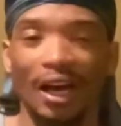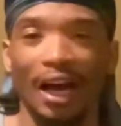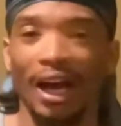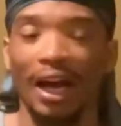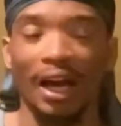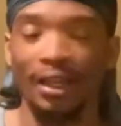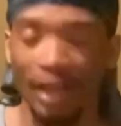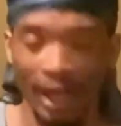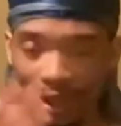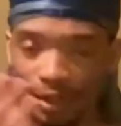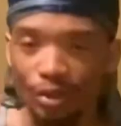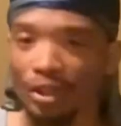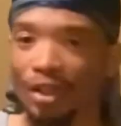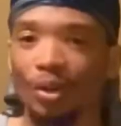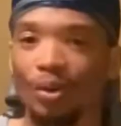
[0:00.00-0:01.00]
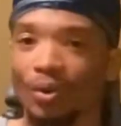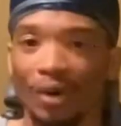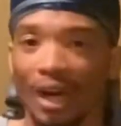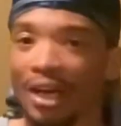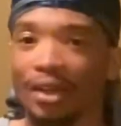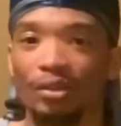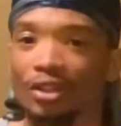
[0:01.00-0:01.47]
I don't
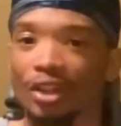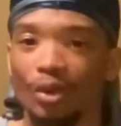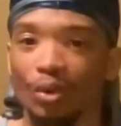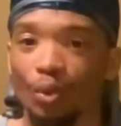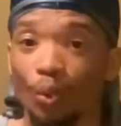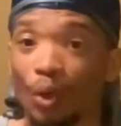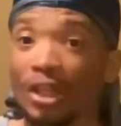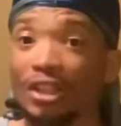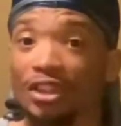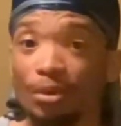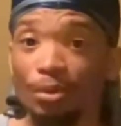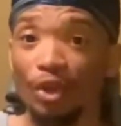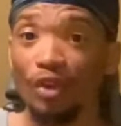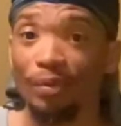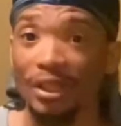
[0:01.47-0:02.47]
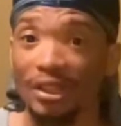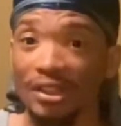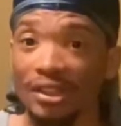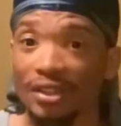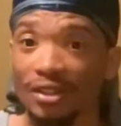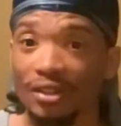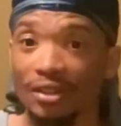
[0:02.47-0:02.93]
know what is the movement?
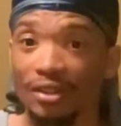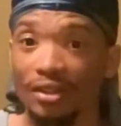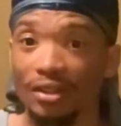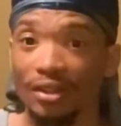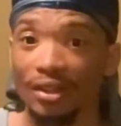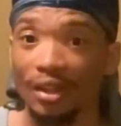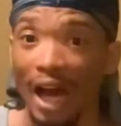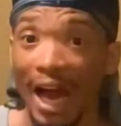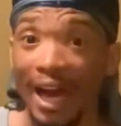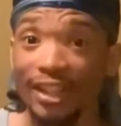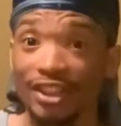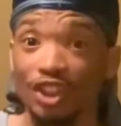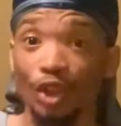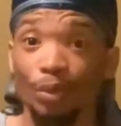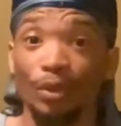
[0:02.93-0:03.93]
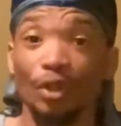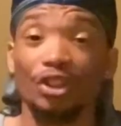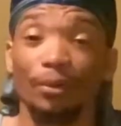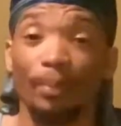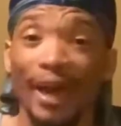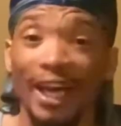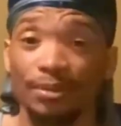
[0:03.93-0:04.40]
I assumed it was to
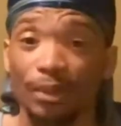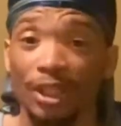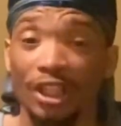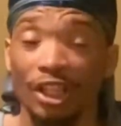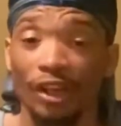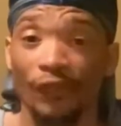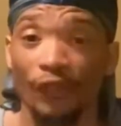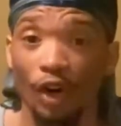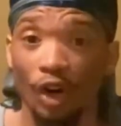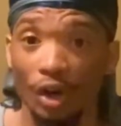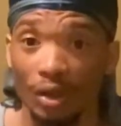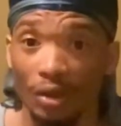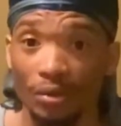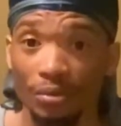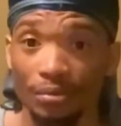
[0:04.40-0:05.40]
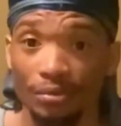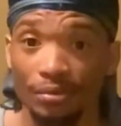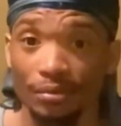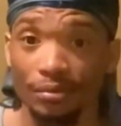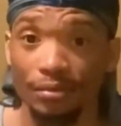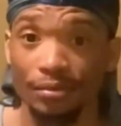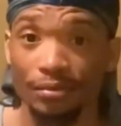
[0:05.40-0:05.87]
pass Medicare for All,
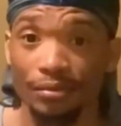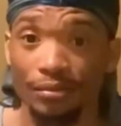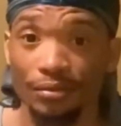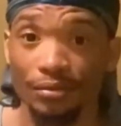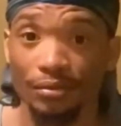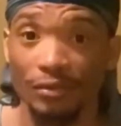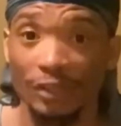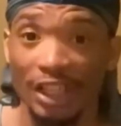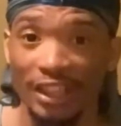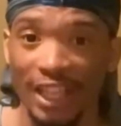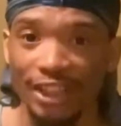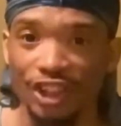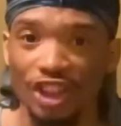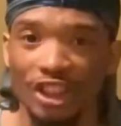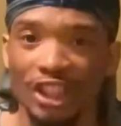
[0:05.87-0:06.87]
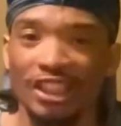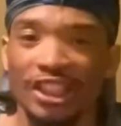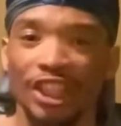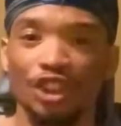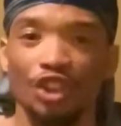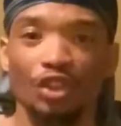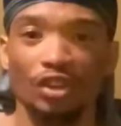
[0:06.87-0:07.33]
not just
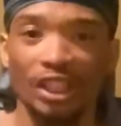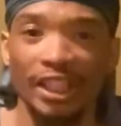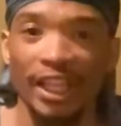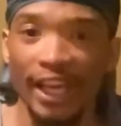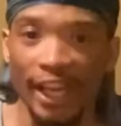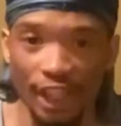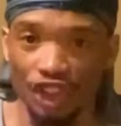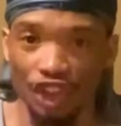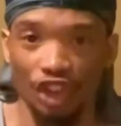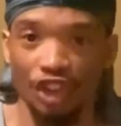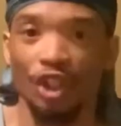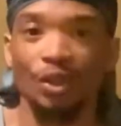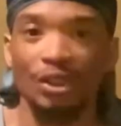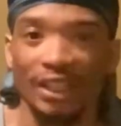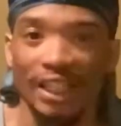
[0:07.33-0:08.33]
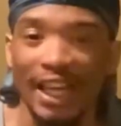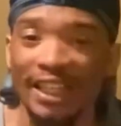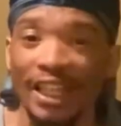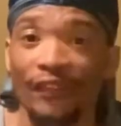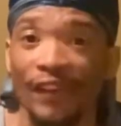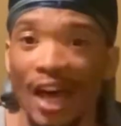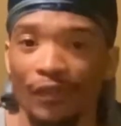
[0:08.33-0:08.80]
continually introduce it and
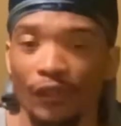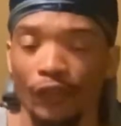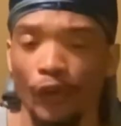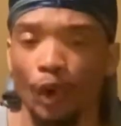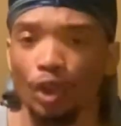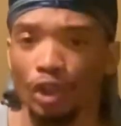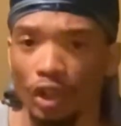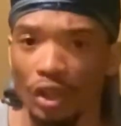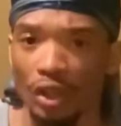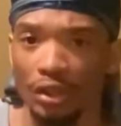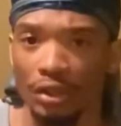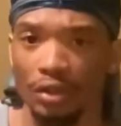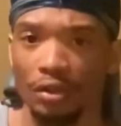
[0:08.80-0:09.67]
never have it voted on.